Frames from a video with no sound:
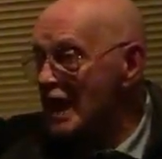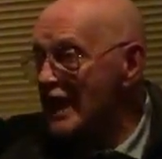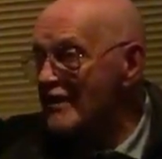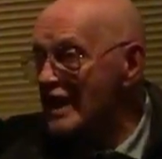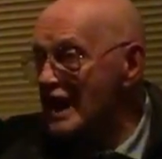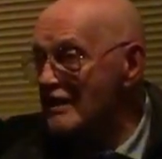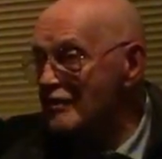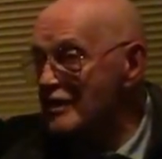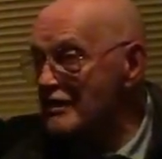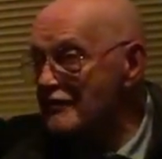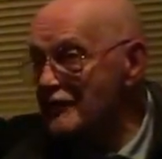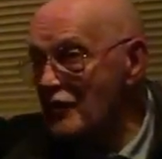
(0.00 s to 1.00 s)
And
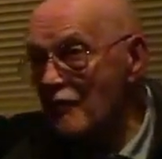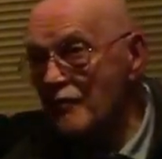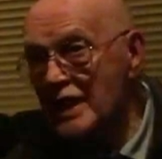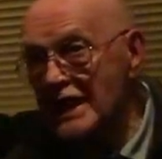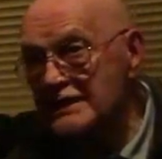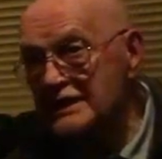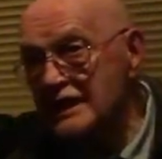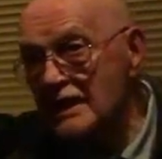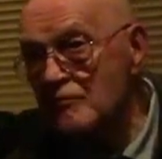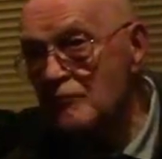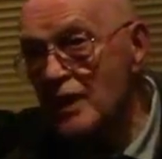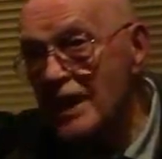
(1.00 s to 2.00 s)
then from that I
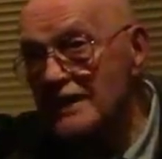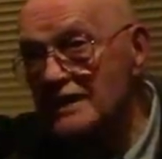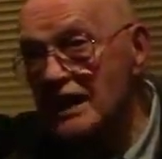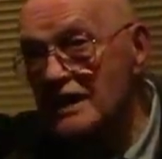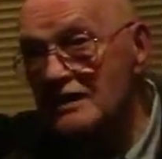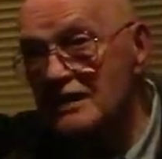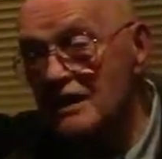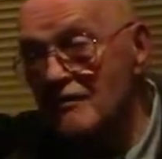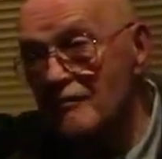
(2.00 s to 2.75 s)
came back, and then